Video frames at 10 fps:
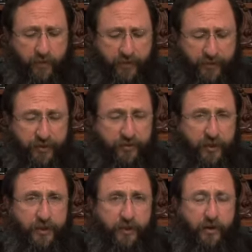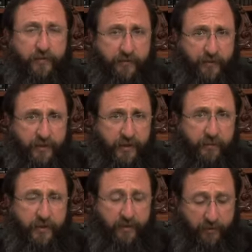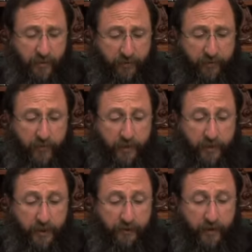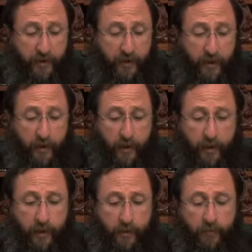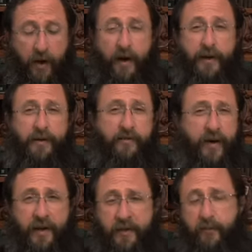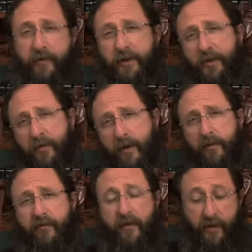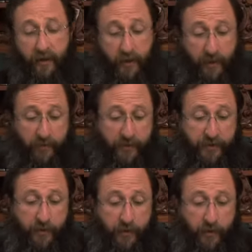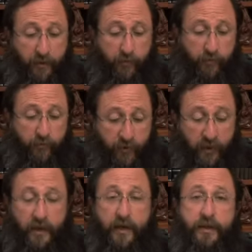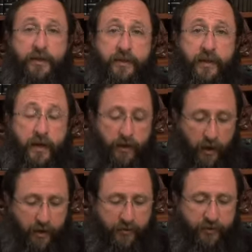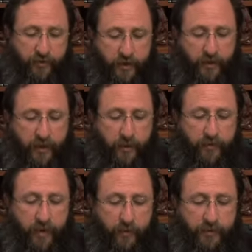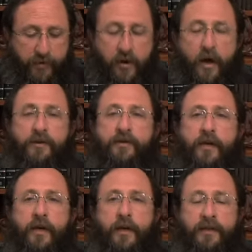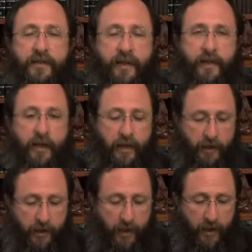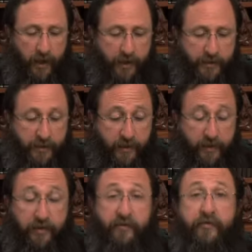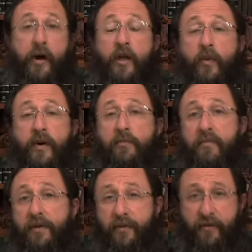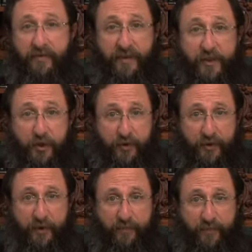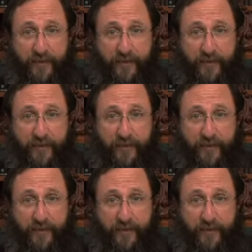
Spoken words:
the construction of the first temple in the month of Mar Cheshvan, by divine inspiration, by prophetic enlightenment, he realized, God instructed him, that he was not to dedicate it until the following month of Tishrei.